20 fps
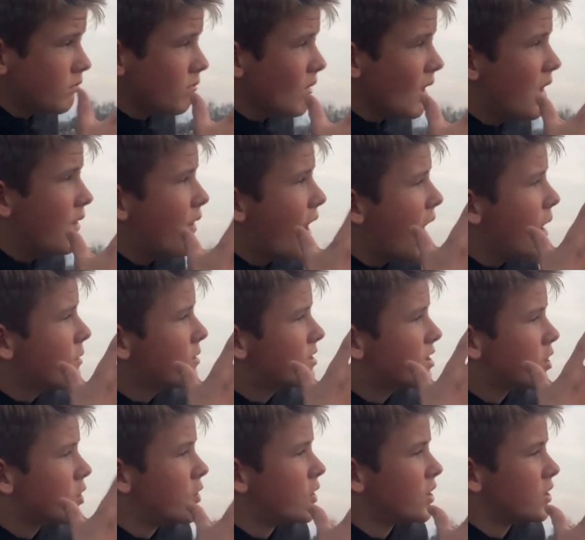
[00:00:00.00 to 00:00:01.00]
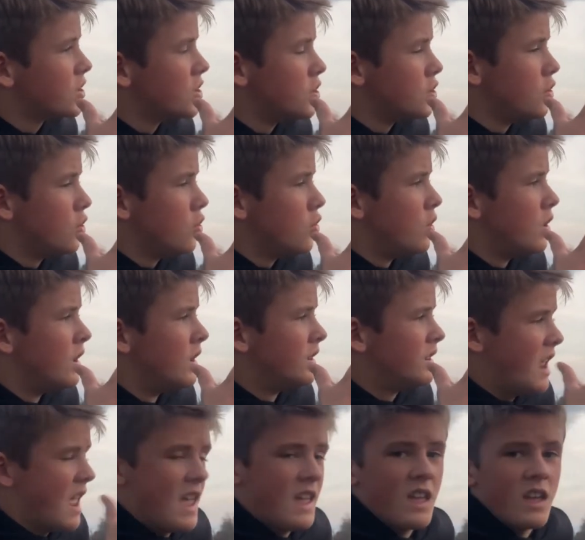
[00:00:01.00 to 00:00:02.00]
if I was going to
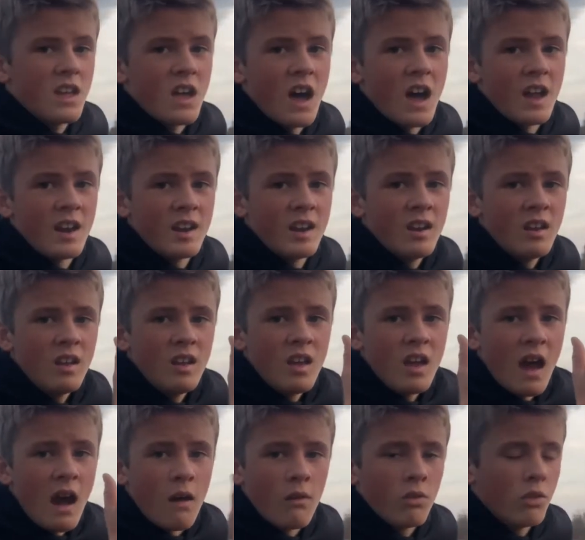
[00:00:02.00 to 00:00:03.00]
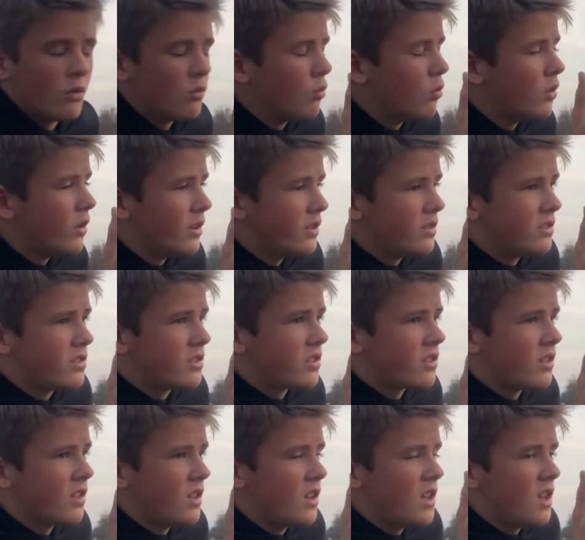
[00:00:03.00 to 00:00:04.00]
take a gun out in the woods
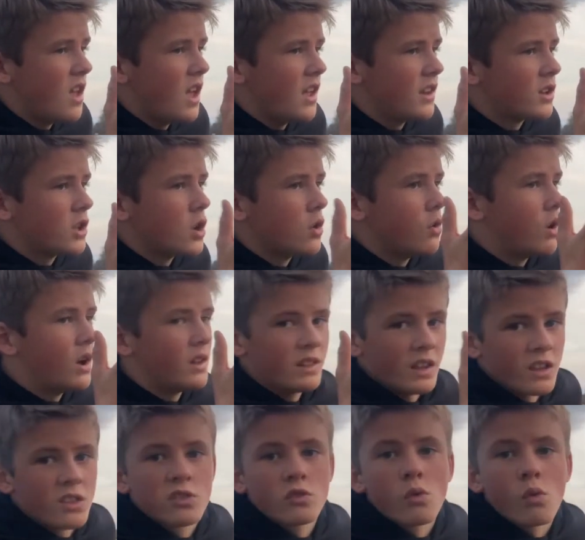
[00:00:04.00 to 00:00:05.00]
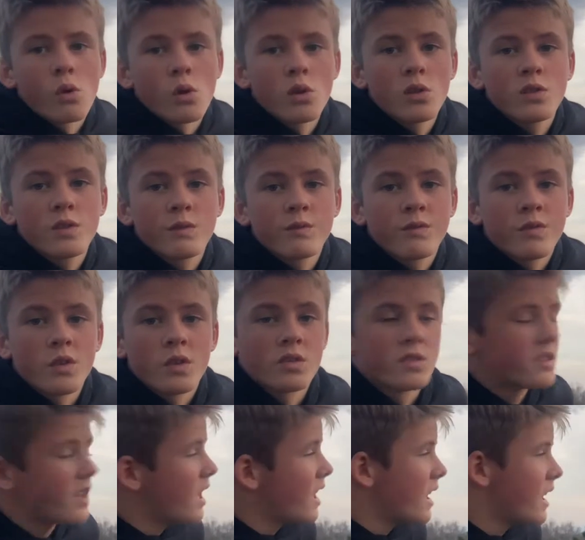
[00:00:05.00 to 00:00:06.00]
and go hunt like squirrels for,
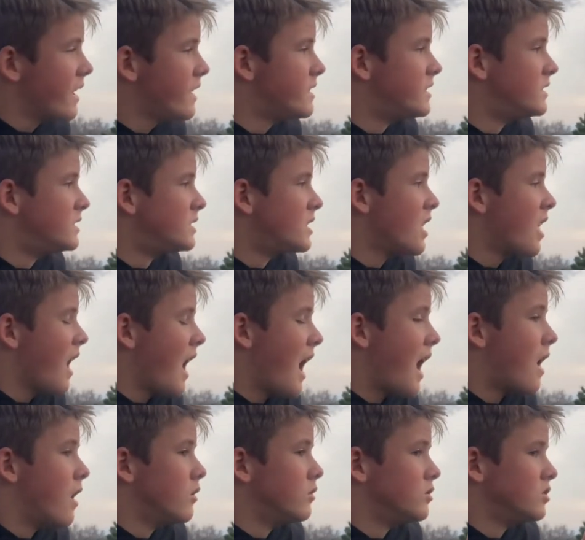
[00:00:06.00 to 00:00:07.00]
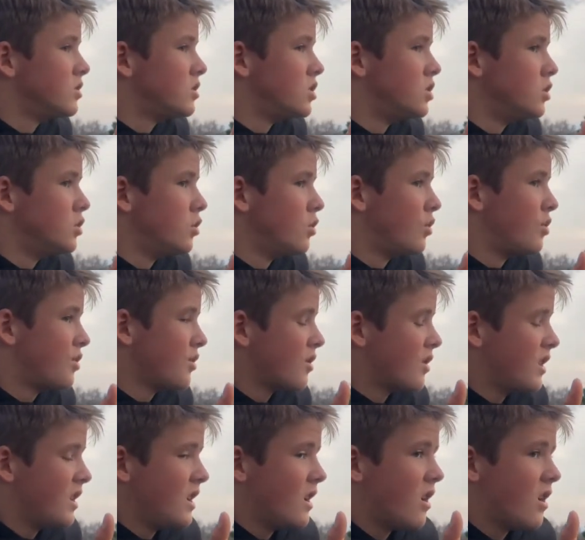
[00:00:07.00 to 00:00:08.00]
say, out to 30
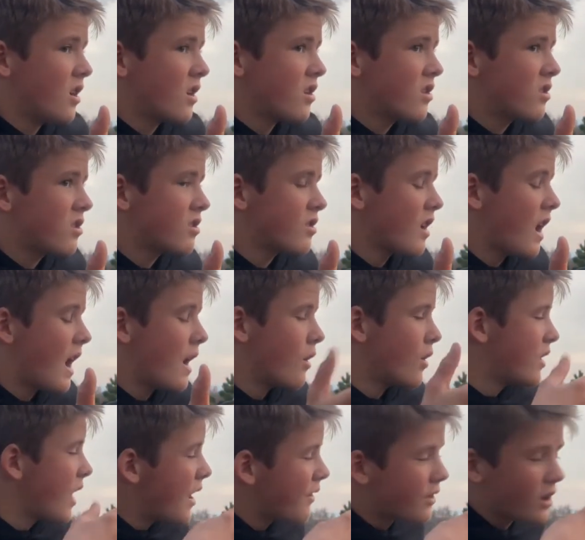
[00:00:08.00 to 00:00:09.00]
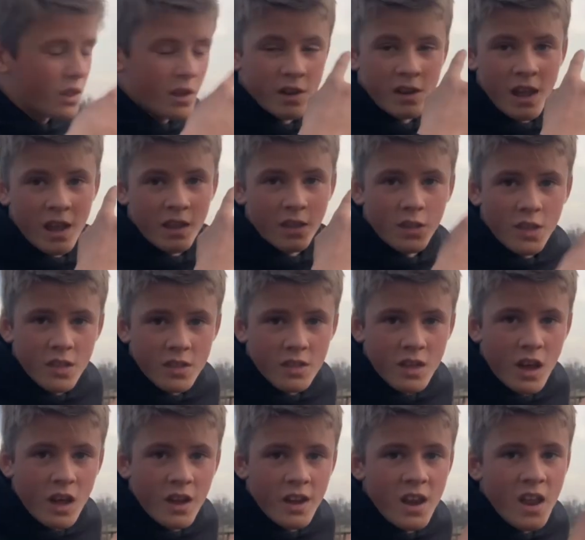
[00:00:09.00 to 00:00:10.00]
yards, I would definitely take this
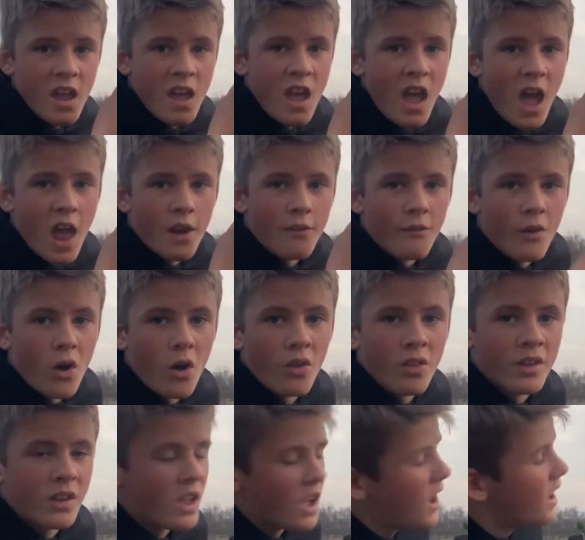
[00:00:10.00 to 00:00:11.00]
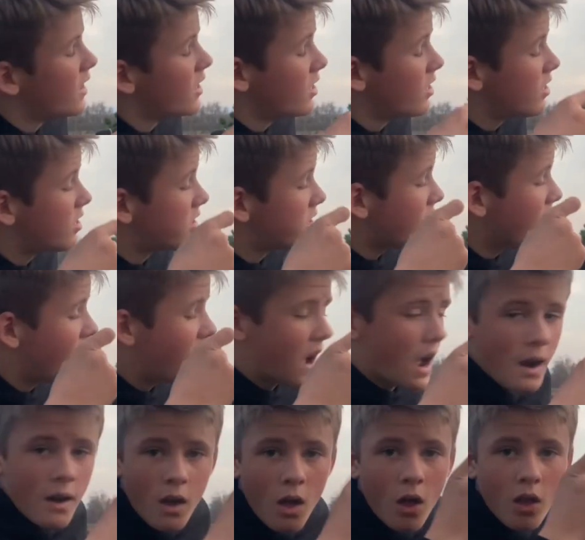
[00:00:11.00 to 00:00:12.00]
gun out of all the guns,
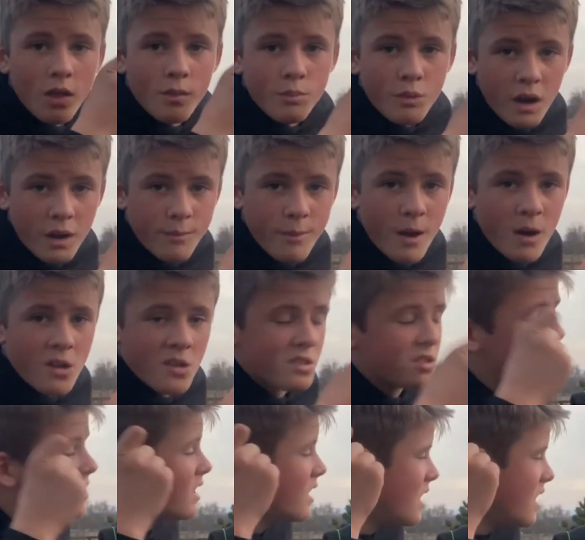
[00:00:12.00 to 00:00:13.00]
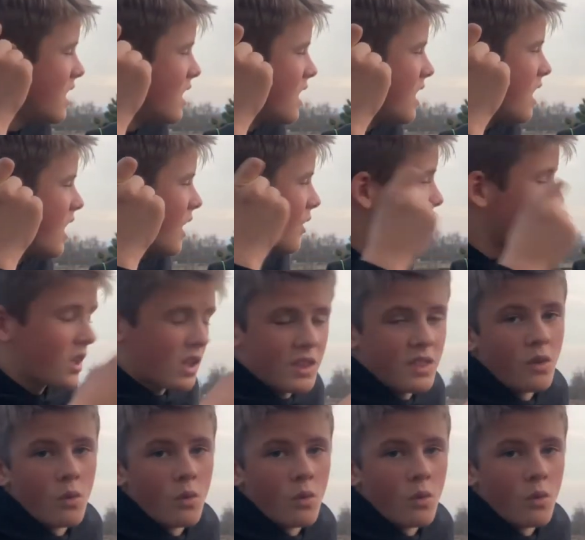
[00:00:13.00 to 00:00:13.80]
out of all the break barrels, I think, in the